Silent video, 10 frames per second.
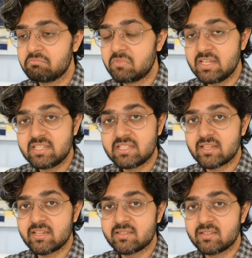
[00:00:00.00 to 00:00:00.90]
this
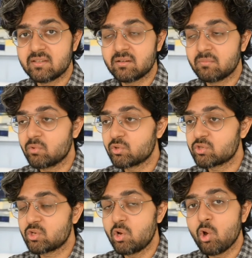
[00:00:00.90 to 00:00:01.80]
is the
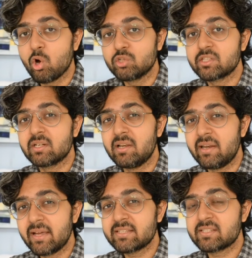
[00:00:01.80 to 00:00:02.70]
most logical
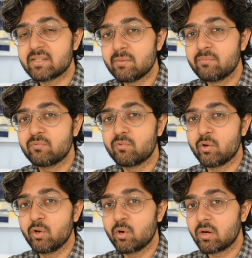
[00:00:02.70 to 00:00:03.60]
next step for
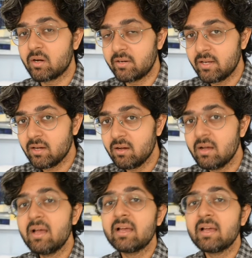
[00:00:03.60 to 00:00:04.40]
your career,